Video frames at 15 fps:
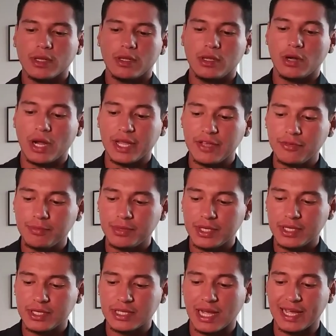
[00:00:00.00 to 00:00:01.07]
you know, I give them
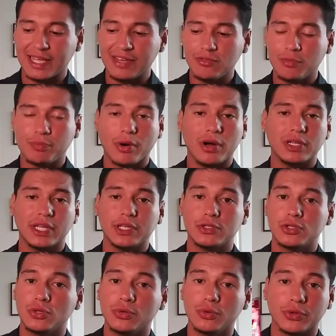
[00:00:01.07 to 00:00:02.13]
these. I give them probably like
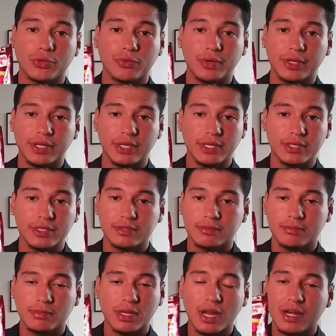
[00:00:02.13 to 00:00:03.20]
two or three of these.
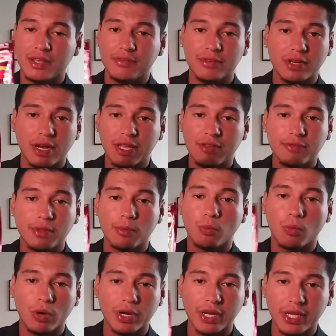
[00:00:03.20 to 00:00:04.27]
Well, not even. I give
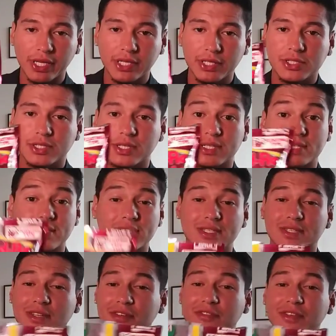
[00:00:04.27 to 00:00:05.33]
them one each because this
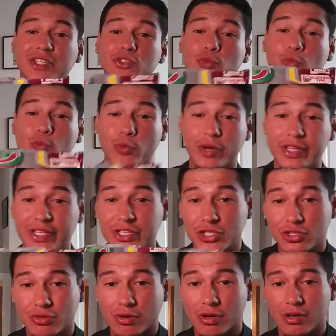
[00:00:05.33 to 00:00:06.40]
stuff is really
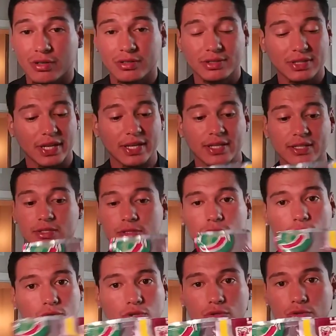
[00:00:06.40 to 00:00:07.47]
strong. Like it's
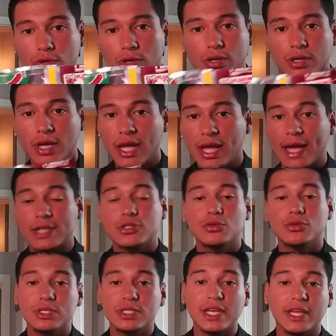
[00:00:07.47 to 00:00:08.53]
so strong. As
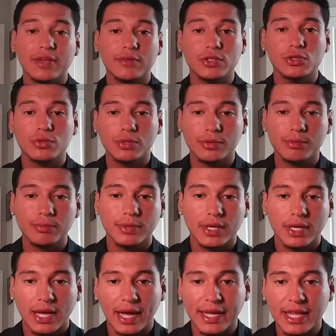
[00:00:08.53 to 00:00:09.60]
soon as I give it to them,
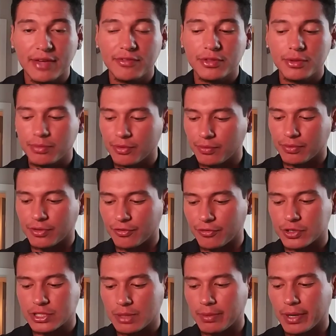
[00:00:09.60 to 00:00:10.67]
I gave them the, the
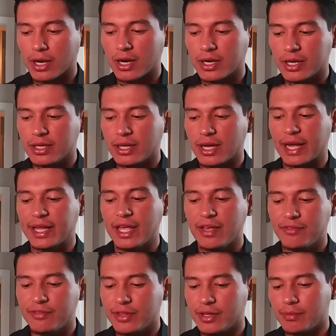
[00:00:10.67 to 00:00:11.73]
first time I got it. I
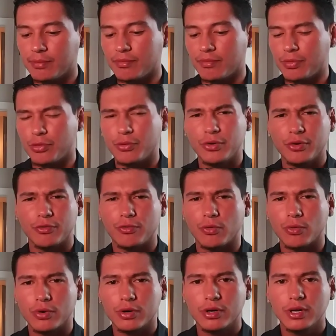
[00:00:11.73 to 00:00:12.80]
gave them three or
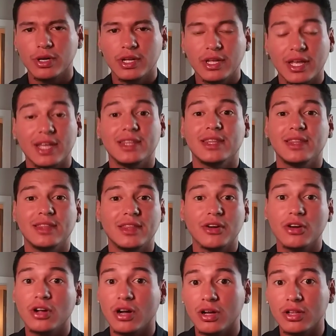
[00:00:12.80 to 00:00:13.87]
four and
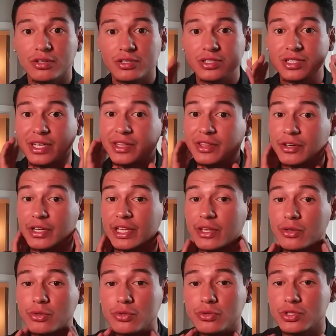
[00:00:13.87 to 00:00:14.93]
their colors, like their
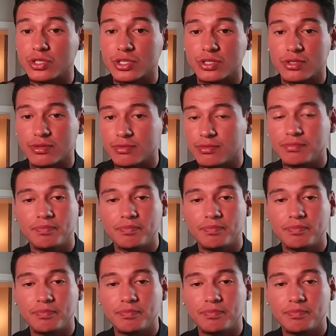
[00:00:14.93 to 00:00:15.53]
gills, just